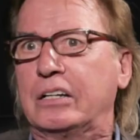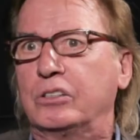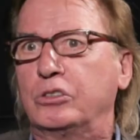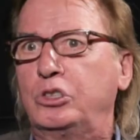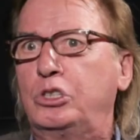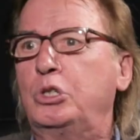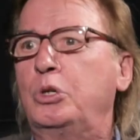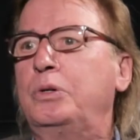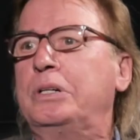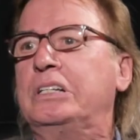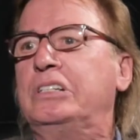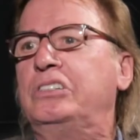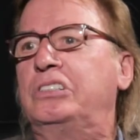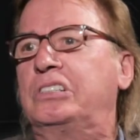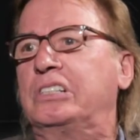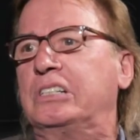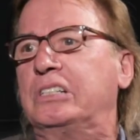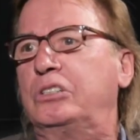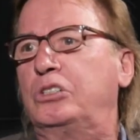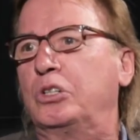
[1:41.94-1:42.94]
too
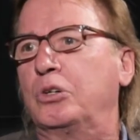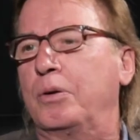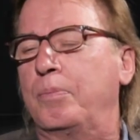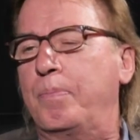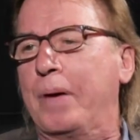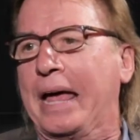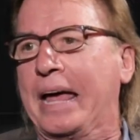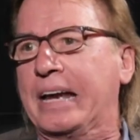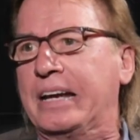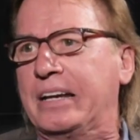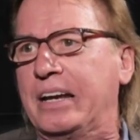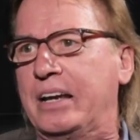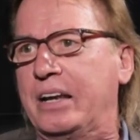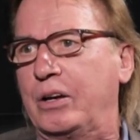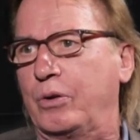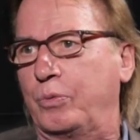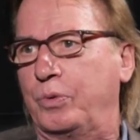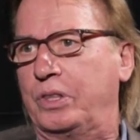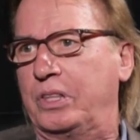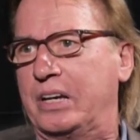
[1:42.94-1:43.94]
easy to abandon
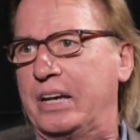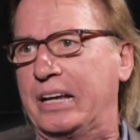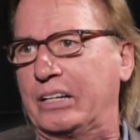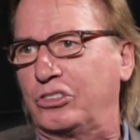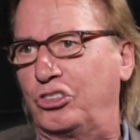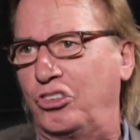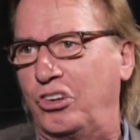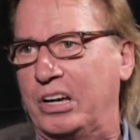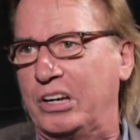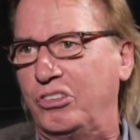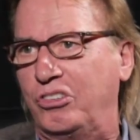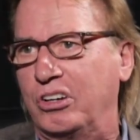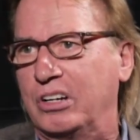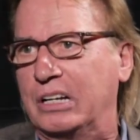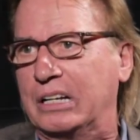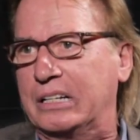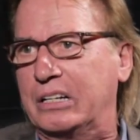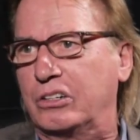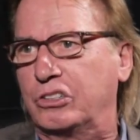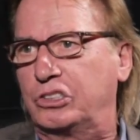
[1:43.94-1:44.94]
it with the next change in
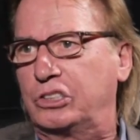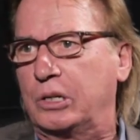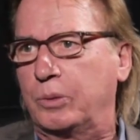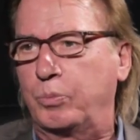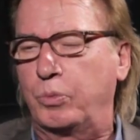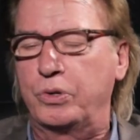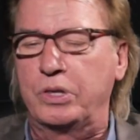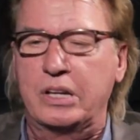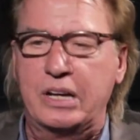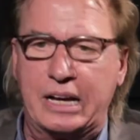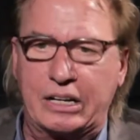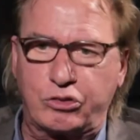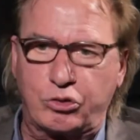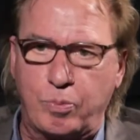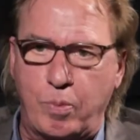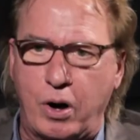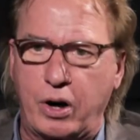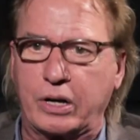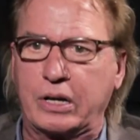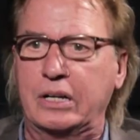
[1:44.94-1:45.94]
leadership, with the next
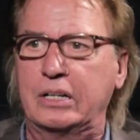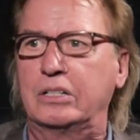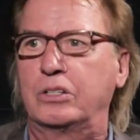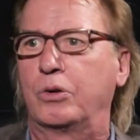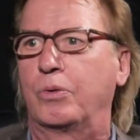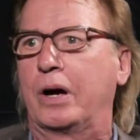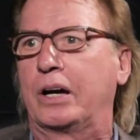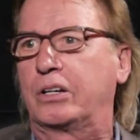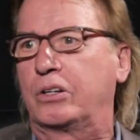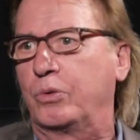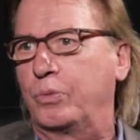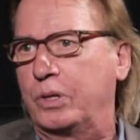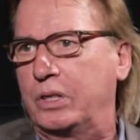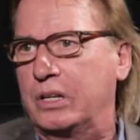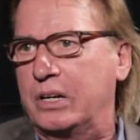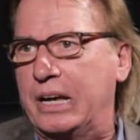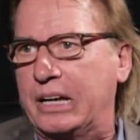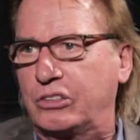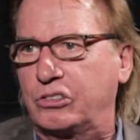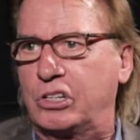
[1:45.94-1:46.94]
marketing director, with the
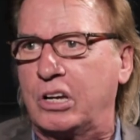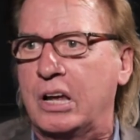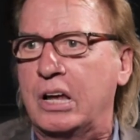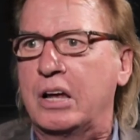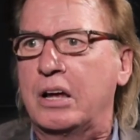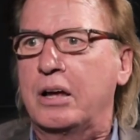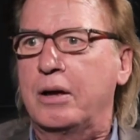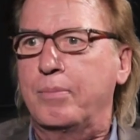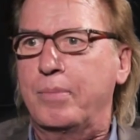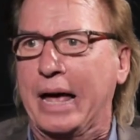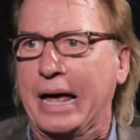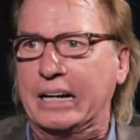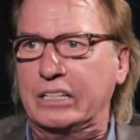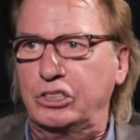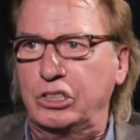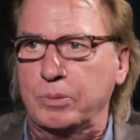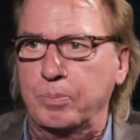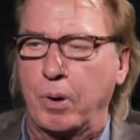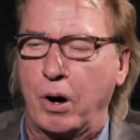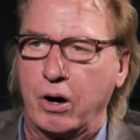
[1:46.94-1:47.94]
next
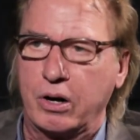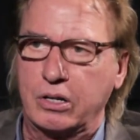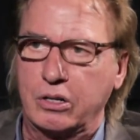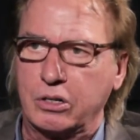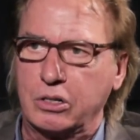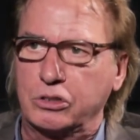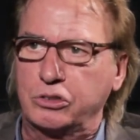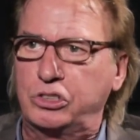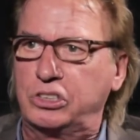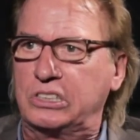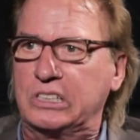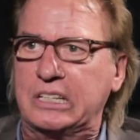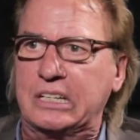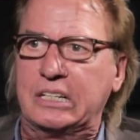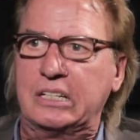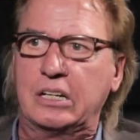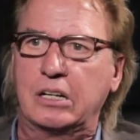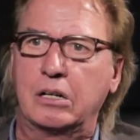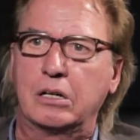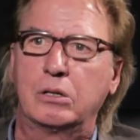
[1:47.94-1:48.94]
managing partner or
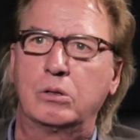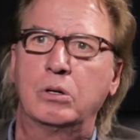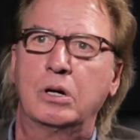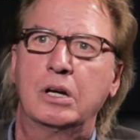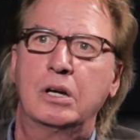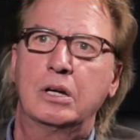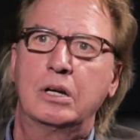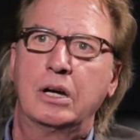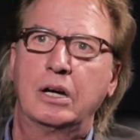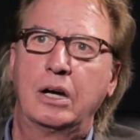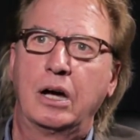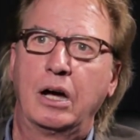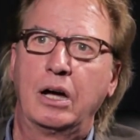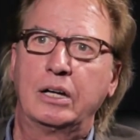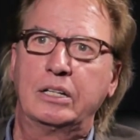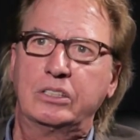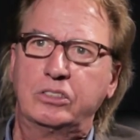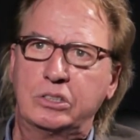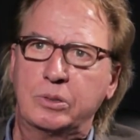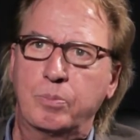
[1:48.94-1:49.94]
CEO. Uh,
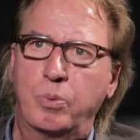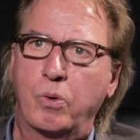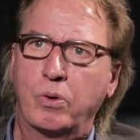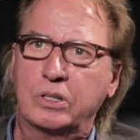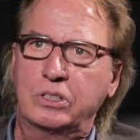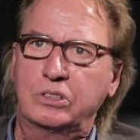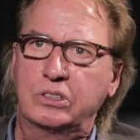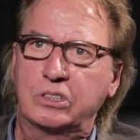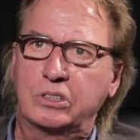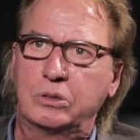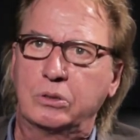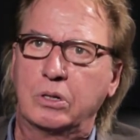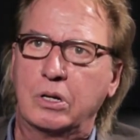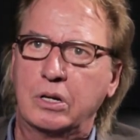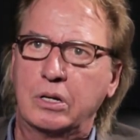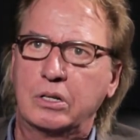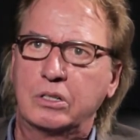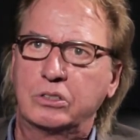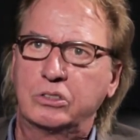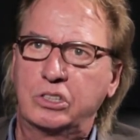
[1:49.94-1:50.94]
it's important to,
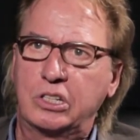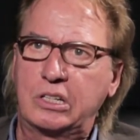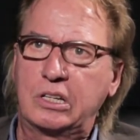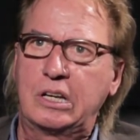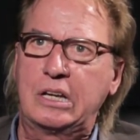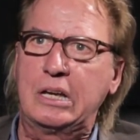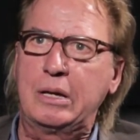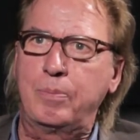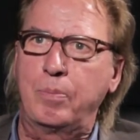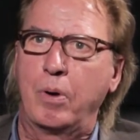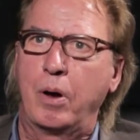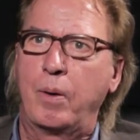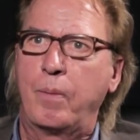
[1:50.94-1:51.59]
to keep